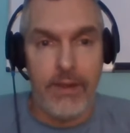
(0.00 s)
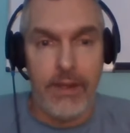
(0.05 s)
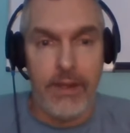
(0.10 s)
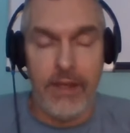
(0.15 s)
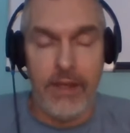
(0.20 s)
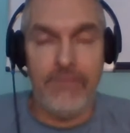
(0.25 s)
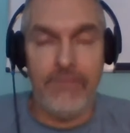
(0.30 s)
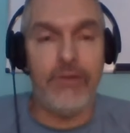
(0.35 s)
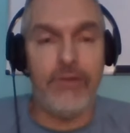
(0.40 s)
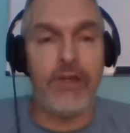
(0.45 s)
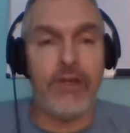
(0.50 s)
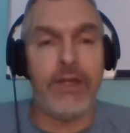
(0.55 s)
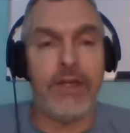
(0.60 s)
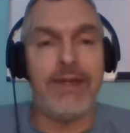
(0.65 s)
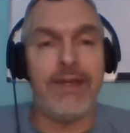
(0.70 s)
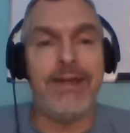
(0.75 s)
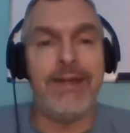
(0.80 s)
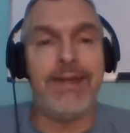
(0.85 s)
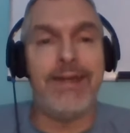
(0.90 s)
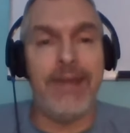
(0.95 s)
If you
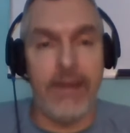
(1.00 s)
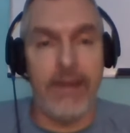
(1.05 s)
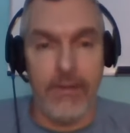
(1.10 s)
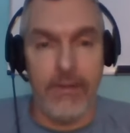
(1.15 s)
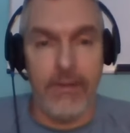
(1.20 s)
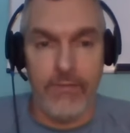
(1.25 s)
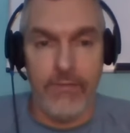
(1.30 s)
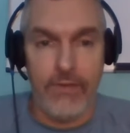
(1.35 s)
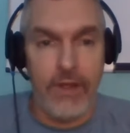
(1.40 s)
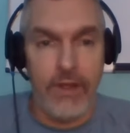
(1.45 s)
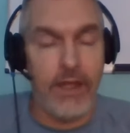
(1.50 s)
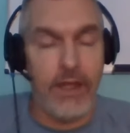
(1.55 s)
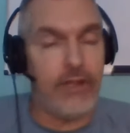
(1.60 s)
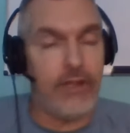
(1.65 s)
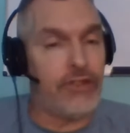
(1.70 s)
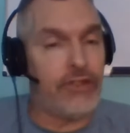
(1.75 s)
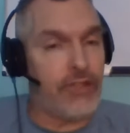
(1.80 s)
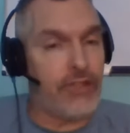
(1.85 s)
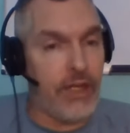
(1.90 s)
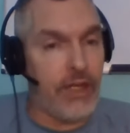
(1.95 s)
can give
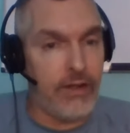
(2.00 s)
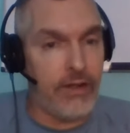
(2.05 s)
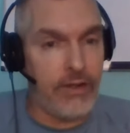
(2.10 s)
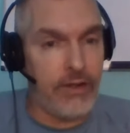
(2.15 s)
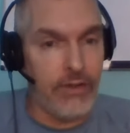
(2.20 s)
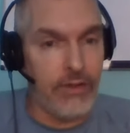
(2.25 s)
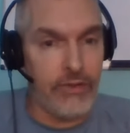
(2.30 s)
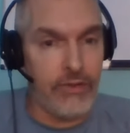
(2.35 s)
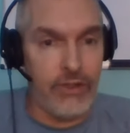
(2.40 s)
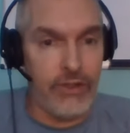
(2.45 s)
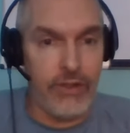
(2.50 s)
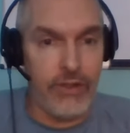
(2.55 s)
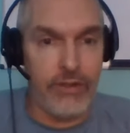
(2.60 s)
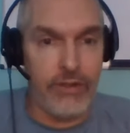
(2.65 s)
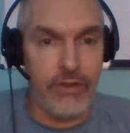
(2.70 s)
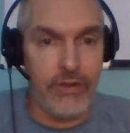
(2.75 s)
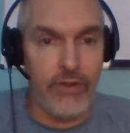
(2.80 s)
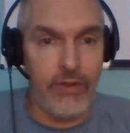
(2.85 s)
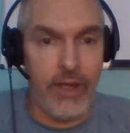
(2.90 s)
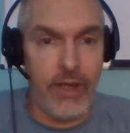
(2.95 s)
and share closure on
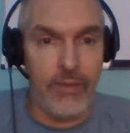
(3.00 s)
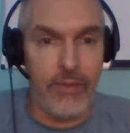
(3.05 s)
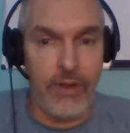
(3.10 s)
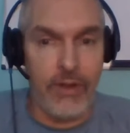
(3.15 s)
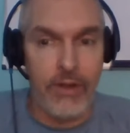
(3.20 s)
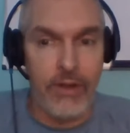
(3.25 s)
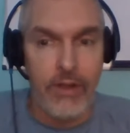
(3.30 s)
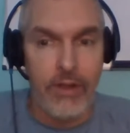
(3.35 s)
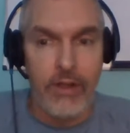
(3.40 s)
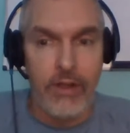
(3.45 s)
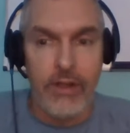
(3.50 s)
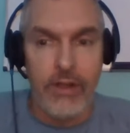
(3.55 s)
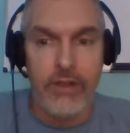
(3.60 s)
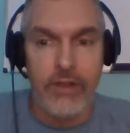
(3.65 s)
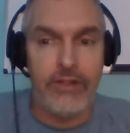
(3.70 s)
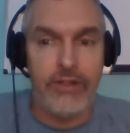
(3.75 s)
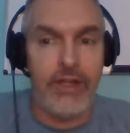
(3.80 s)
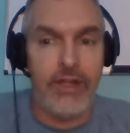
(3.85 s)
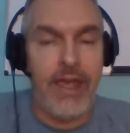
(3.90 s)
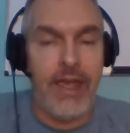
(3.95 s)
the grammar
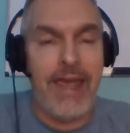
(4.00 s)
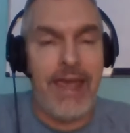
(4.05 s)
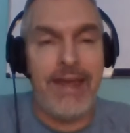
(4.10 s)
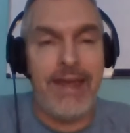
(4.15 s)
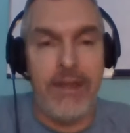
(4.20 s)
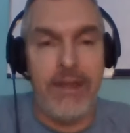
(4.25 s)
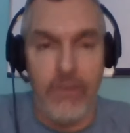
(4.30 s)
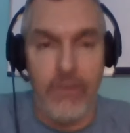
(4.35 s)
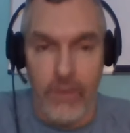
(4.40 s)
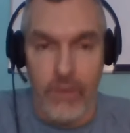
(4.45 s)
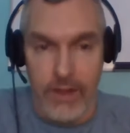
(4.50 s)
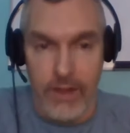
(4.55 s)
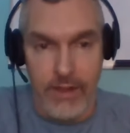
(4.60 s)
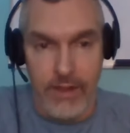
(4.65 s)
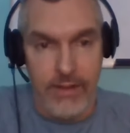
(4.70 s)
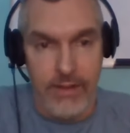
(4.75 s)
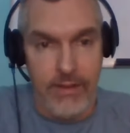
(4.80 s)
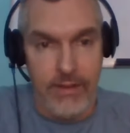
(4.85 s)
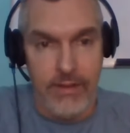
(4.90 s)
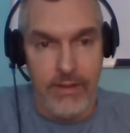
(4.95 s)
to
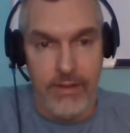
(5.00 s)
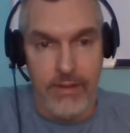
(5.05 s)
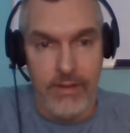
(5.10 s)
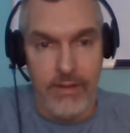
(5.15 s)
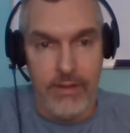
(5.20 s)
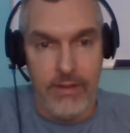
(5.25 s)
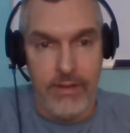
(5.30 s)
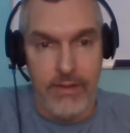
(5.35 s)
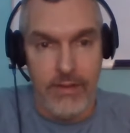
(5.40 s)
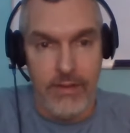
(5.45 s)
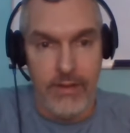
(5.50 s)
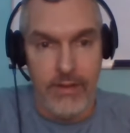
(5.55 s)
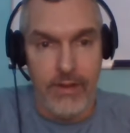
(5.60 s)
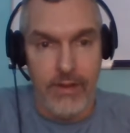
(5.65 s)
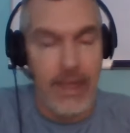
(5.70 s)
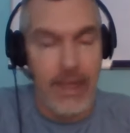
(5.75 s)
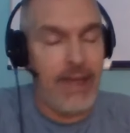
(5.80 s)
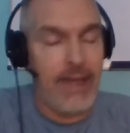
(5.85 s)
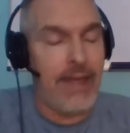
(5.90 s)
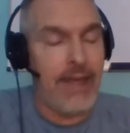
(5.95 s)
anyone
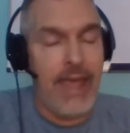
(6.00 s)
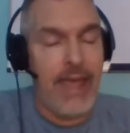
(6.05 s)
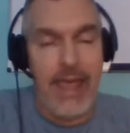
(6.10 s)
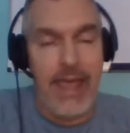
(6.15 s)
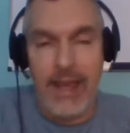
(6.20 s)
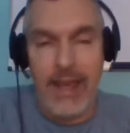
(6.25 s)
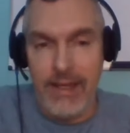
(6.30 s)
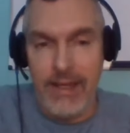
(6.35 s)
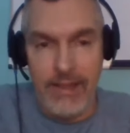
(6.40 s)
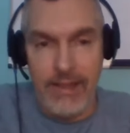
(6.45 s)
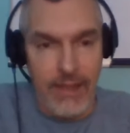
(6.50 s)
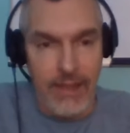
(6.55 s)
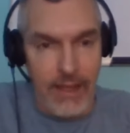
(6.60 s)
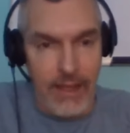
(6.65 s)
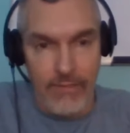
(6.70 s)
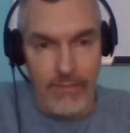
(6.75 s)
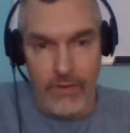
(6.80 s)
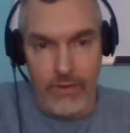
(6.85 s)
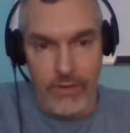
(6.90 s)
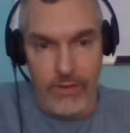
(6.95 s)
at any
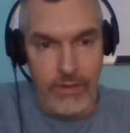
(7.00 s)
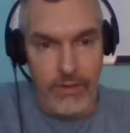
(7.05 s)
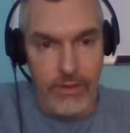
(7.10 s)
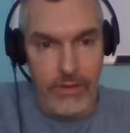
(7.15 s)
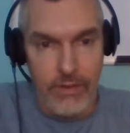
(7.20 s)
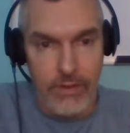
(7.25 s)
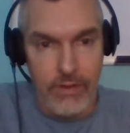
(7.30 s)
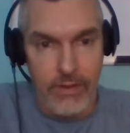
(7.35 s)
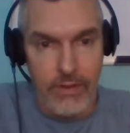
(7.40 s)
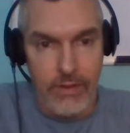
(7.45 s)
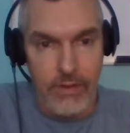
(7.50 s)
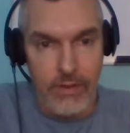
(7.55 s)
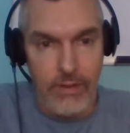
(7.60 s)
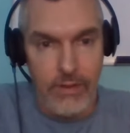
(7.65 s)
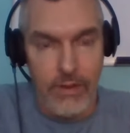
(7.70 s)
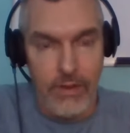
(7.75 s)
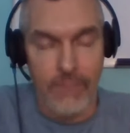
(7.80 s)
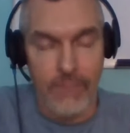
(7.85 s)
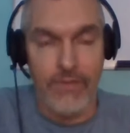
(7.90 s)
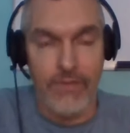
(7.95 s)
level
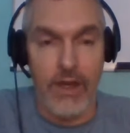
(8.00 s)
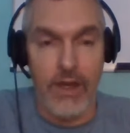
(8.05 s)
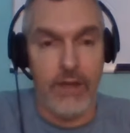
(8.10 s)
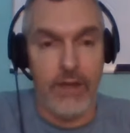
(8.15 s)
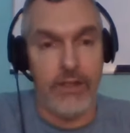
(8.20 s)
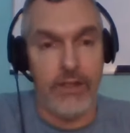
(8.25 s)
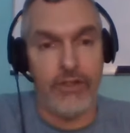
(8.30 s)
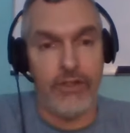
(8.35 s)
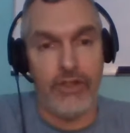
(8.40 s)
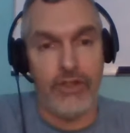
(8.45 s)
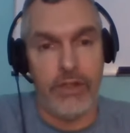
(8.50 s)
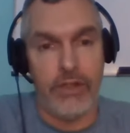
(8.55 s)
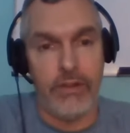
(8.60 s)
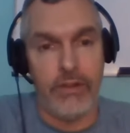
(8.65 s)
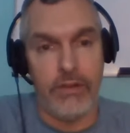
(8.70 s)
of knowledge.